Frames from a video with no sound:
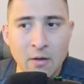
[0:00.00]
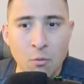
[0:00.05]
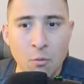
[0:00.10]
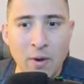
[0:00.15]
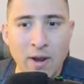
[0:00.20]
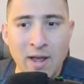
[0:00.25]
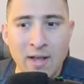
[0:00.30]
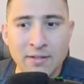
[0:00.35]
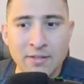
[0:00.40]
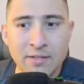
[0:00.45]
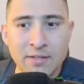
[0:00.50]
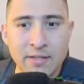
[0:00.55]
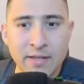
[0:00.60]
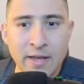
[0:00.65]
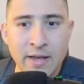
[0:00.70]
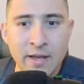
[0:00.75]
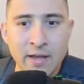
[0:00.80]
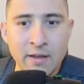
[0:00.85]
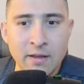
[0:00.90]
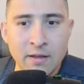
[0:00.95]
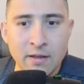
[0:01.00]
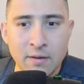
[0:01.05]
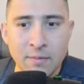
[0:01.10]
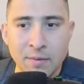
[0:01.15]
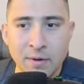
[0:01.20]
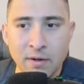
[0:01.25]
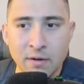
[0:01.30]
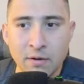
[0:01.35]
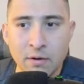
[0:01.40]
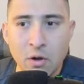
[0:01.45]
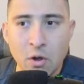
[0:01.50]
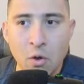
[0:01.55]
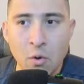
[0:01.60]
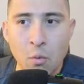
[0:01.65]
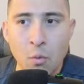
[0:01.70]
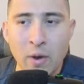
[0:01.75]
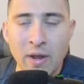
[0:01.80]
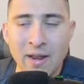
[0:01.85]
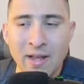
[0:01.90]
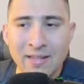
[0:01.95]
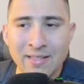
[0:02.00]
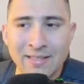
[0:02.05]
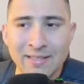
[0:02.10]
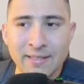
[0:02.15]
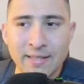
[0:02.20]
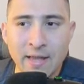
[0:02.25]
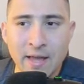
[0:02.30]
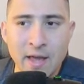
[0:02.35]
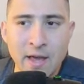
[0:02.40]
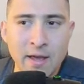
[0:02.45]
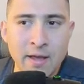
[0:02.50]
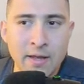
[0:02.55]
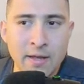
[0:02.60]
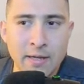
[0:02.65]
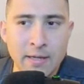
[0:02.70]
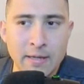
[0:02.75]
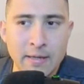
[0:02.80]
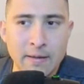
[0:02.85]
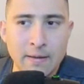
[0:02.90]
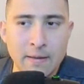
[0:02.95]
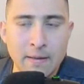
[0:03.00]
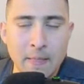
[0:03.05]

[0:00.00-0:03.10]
When I say, come on, when I say